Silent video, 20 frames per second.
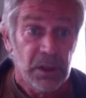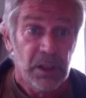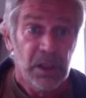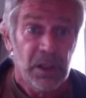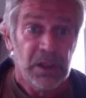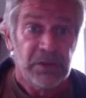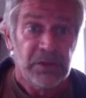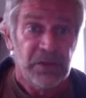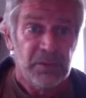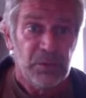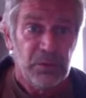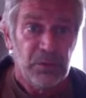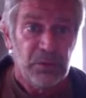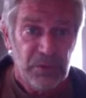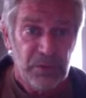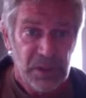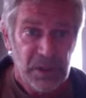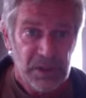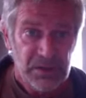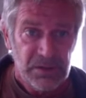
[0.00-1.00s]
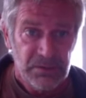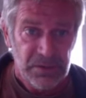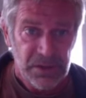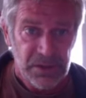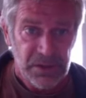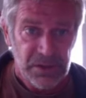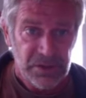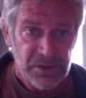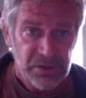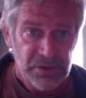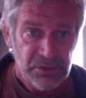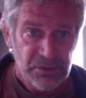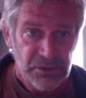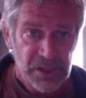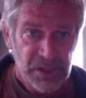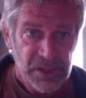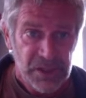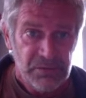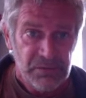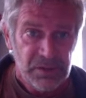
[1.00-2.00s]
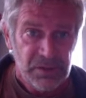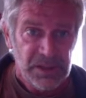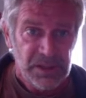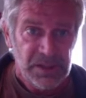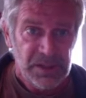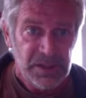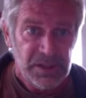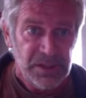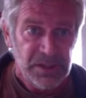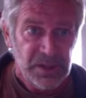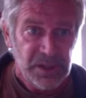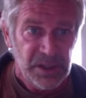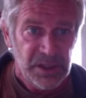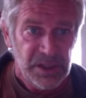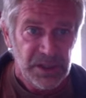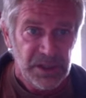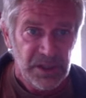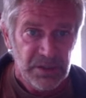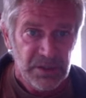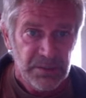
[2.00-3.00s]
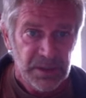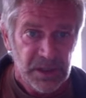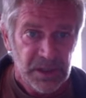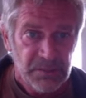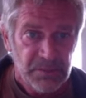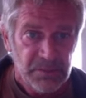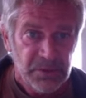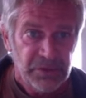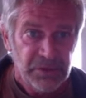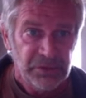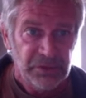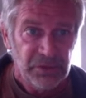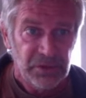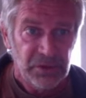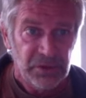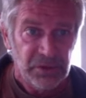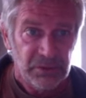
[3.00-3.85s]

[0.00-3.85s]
Examples of residence of stress-related genes in the hippocampus